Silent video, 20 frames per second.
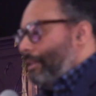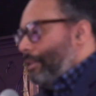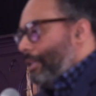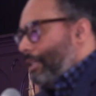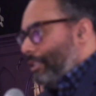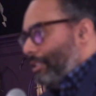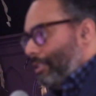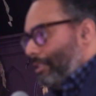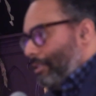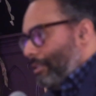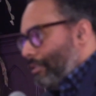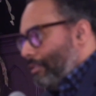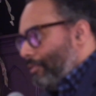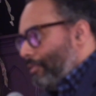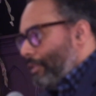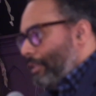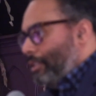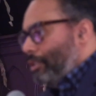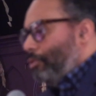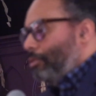
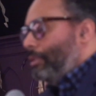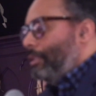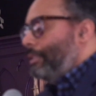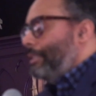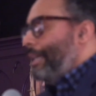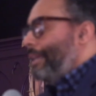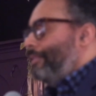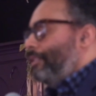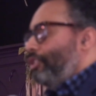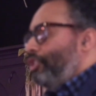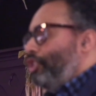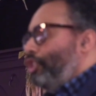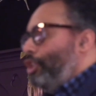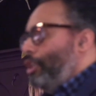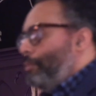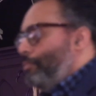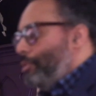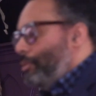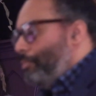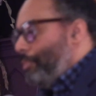initiative, and you look at the
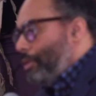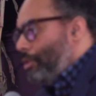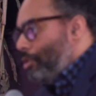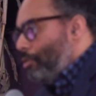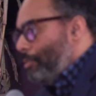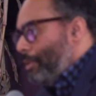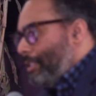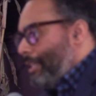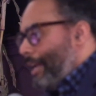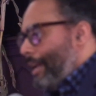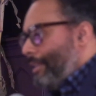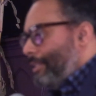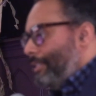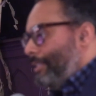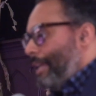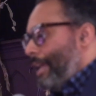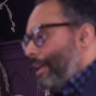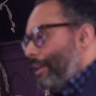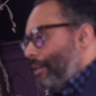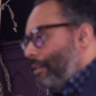CHIPS bill, which has
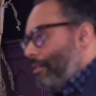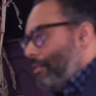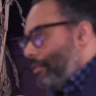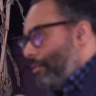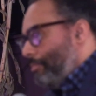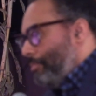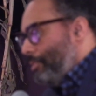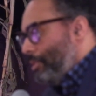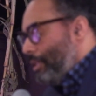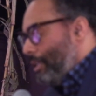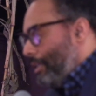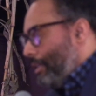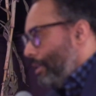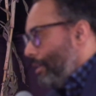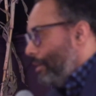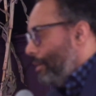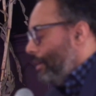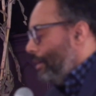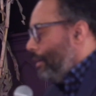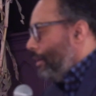tech hubs, and the
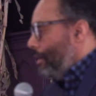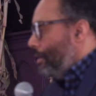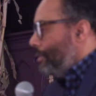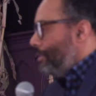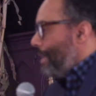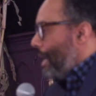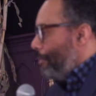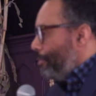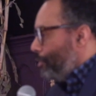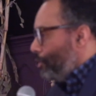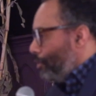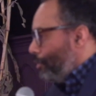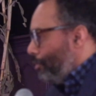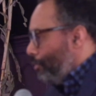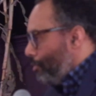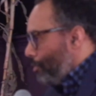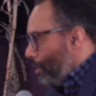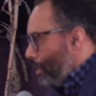cybersecurity